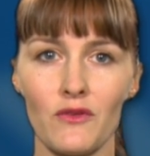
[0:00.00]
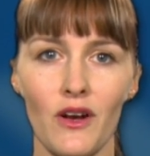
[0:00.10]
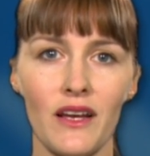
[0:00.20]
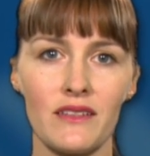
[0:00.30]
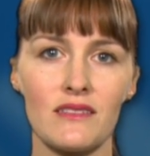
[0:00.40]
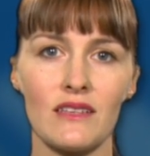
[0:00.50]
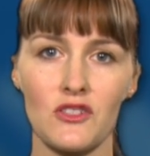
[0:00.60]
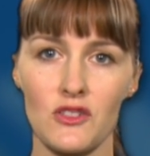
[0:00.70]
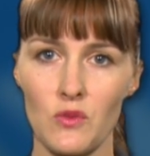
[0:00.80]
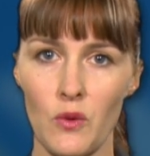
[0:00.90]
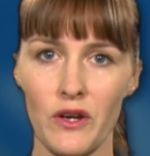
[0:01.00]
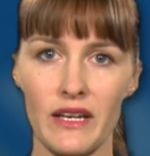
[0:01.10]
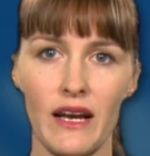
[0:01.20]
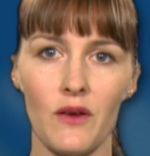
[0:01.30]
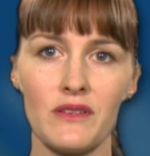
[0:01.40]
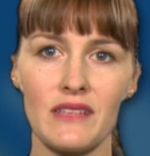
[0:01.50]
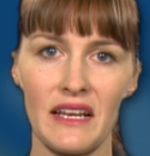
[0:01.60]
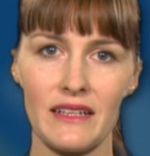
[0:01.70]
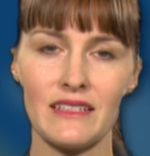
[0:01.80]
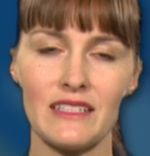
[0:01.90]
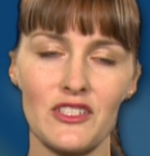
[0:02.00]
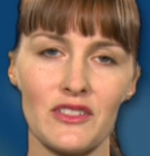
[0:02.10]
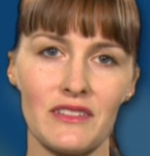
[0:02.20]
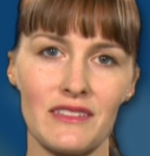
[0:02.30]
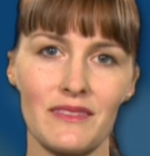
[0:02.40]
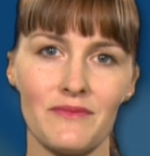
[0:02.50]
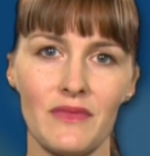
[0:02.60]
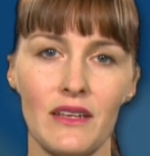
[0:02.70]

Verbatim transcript: rights such as work hours and conditions.